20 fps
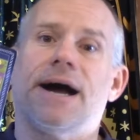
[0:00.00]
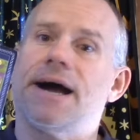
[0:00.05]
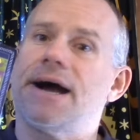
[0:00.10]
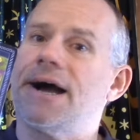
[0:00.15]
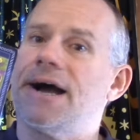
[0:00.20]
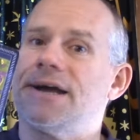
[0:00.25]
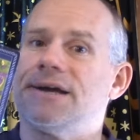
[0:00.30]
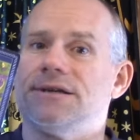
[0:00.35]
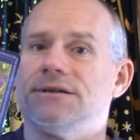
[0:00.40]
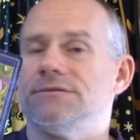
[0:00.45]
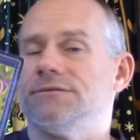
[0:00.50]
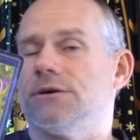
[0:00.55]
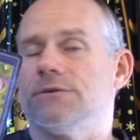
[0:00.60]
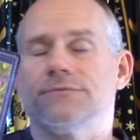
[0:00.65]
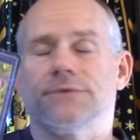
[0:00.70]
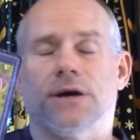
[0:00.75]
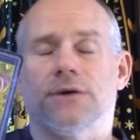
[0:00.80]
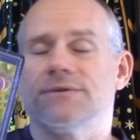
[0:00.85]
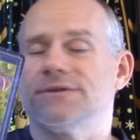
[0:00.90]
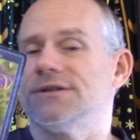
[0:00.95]
I don't
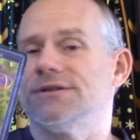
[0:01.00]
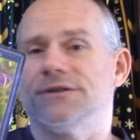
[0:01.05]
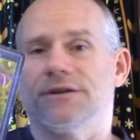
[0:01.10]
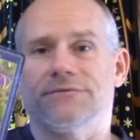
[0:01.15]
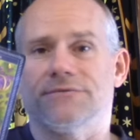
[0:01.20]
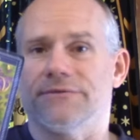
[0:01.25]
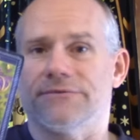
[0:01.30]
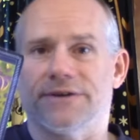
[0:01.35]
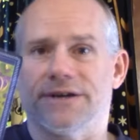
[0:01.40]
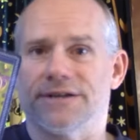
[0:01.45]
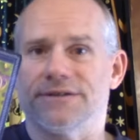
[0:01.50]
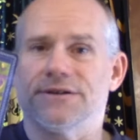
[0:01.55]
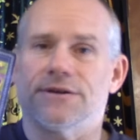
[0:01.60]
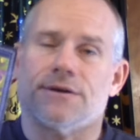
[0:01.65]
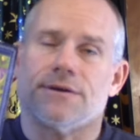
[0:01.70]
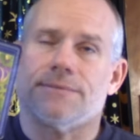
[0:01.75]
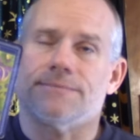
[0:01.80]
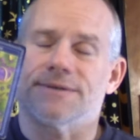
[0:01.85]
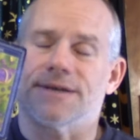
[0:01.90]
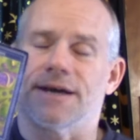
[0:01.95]
know. It's a general read. You know
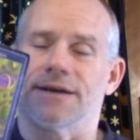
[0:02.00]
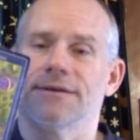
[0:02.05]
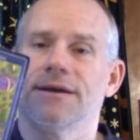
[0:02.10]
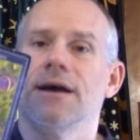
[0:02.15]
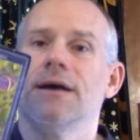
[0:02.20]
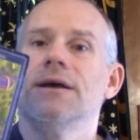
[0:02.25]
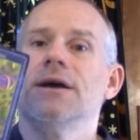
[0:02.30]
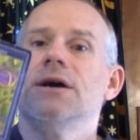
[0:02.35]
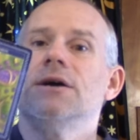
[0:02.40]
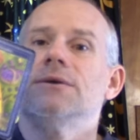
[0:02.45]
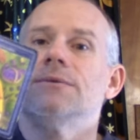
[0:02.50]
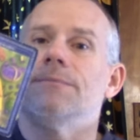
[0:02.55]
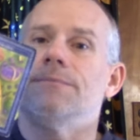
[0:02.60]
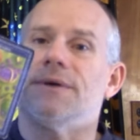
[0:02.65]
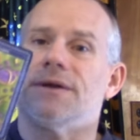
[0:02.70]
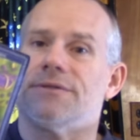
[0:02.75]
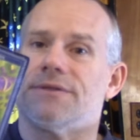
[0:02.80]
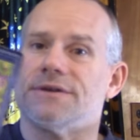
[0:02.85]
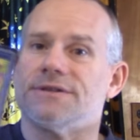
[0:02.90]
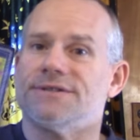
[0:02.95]
what I'm saying?
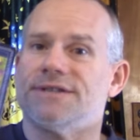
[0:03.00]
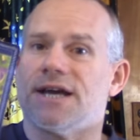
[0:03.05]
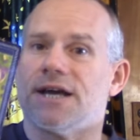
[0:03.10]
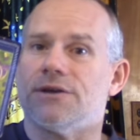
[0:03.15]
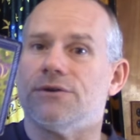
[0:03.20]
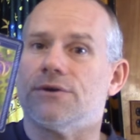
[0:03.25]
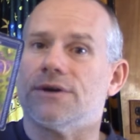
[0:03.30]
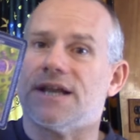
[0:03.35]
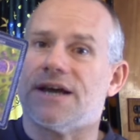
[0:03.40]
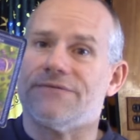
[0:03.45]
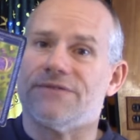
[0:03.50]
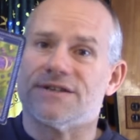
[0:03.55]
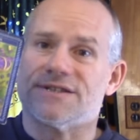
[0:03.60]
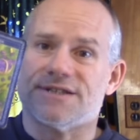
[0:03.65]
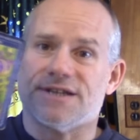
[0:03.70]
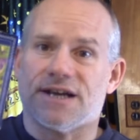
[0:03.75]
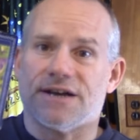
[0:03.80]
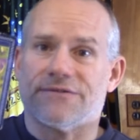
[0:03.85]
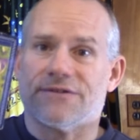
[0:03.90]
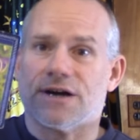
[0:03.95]
But they're saying you could have this
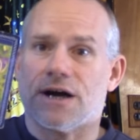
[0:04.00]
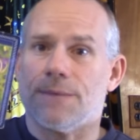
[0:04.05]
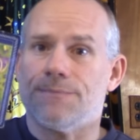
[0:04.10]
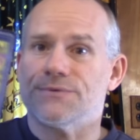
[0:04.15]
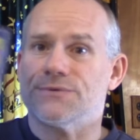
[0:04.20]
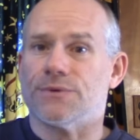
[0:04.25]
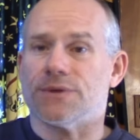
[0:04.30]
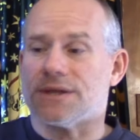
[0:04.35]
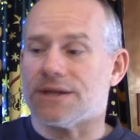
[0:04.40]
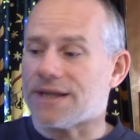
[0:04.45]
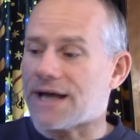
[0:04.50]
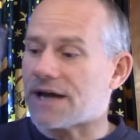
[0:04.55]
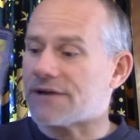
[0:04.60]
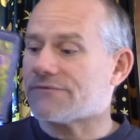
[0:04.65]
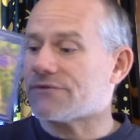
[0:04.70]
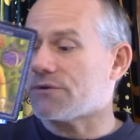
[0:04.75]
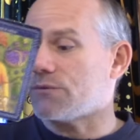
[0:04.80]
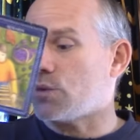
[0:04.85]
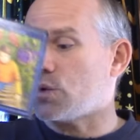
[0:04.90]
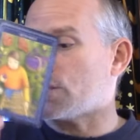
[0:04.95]
Knight of Cups with a lot
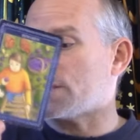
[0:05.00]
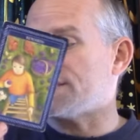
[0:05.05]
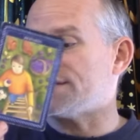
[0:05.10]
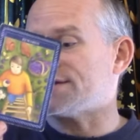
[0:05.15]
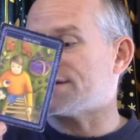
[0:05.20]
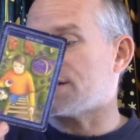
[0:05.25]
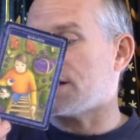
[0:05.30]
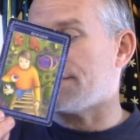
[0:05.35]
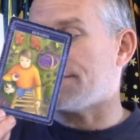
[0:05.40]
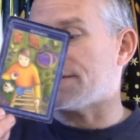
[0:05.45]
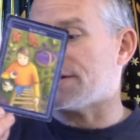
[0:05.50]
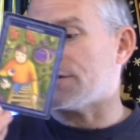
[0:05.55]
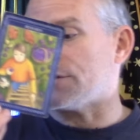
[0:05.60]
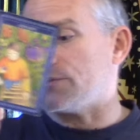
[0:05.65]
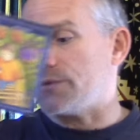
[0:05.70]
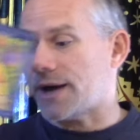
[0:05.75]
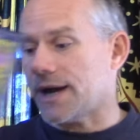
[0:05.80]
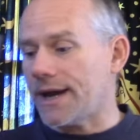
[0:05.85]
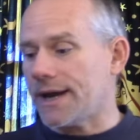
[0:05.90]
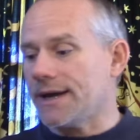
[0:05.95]
of rewards coming your
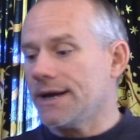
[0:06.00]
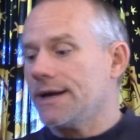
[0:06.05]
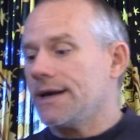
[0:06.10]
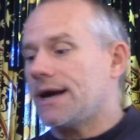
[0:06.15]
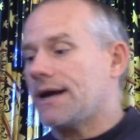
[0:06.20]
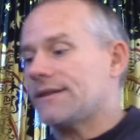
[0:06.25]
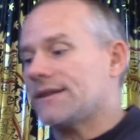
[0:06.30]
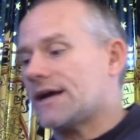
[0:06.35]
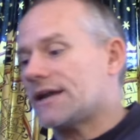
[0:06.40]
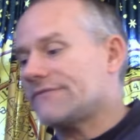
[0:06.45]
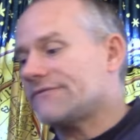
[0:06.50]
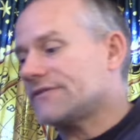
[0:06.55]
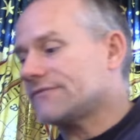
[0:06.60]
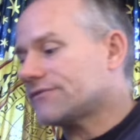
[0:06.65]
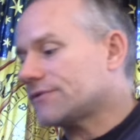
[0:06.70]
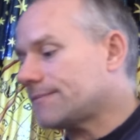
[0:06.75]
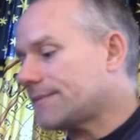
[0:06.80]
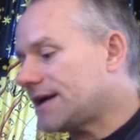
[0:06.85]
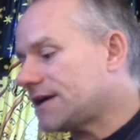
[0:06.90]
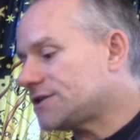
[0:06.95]
way, a lot of
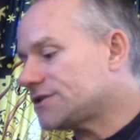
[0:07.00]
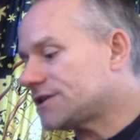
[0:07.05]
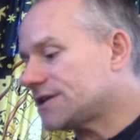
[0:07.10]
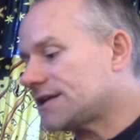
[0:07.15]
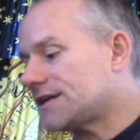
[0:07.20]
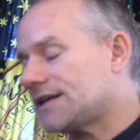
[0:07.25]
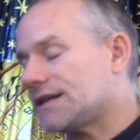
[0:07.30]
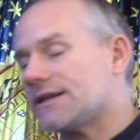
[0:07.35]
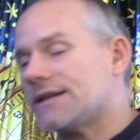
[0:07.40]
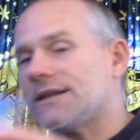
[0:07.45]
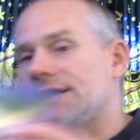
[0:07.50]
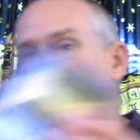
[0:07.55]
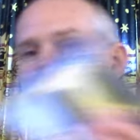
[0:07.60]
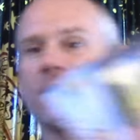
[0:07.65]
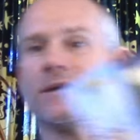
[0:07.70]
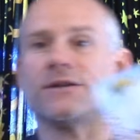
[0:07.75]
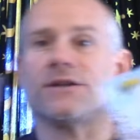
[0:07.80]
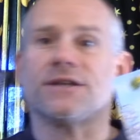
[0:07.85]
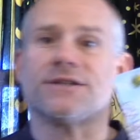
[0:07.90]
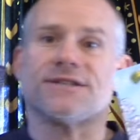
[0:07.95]
information, and, a,
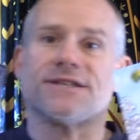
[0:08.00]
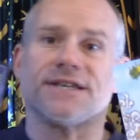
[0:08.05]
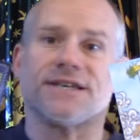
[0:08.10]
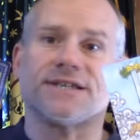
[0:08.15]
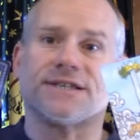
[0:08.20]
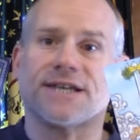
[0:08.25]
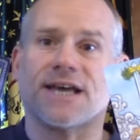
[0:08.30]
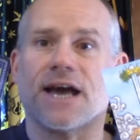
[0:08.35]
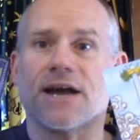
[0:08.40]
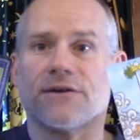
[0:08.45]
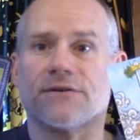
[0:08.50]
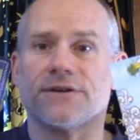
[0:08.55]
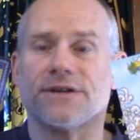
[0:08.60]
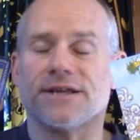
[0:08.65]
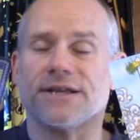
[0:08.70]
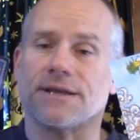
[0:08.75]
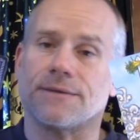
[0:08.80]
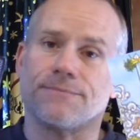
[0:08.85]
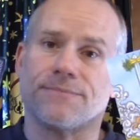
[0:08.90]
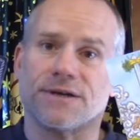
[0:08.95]
and it's the
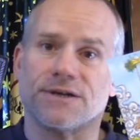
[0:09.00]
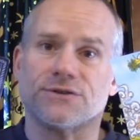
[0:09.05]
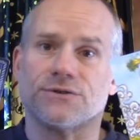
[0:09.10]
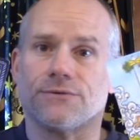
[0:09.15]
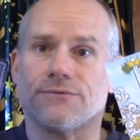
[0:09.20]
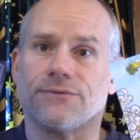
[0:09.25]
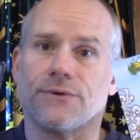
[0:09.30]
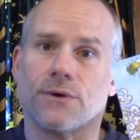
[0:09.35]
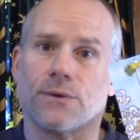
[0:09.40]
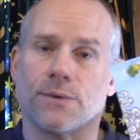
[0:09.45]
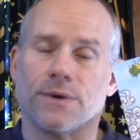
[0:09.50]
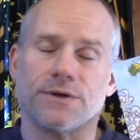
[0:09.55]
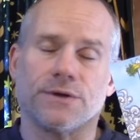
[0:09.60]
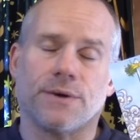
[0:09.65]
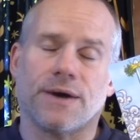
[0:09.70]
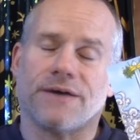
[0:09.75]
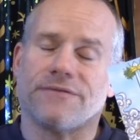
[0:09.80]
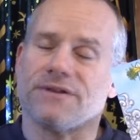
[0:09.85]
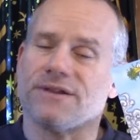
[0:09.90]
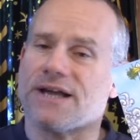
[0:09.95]
integrity that brings you forward. You
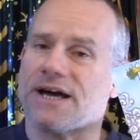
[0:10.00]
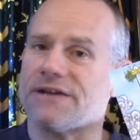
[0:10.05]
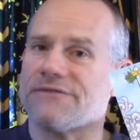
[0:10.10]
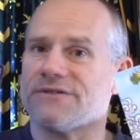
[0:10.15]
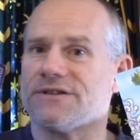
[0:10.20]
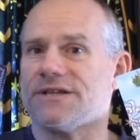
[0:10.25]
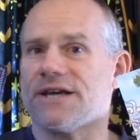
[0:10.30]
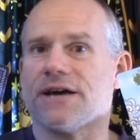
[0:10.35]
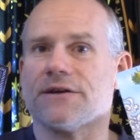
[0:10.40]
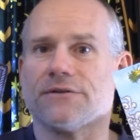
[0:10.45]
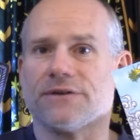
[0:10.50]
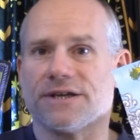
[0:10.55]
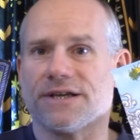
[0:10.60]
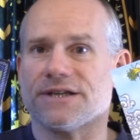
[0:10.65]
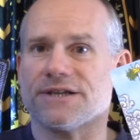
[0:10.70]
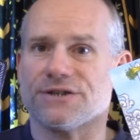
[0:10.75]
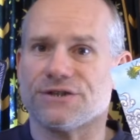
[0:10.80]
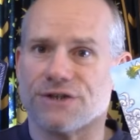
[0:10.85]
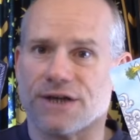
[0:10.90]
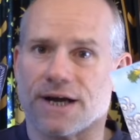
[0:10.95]
have a lot of integrity
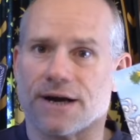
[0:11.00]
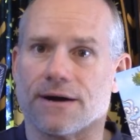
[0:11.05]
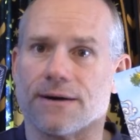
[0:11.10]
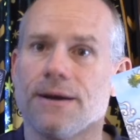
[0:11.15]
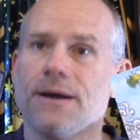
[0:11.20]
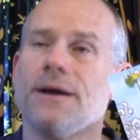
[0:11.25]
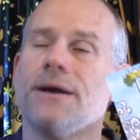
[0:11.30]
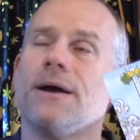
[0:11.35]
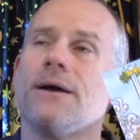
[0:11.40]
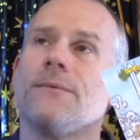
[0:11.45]
to share.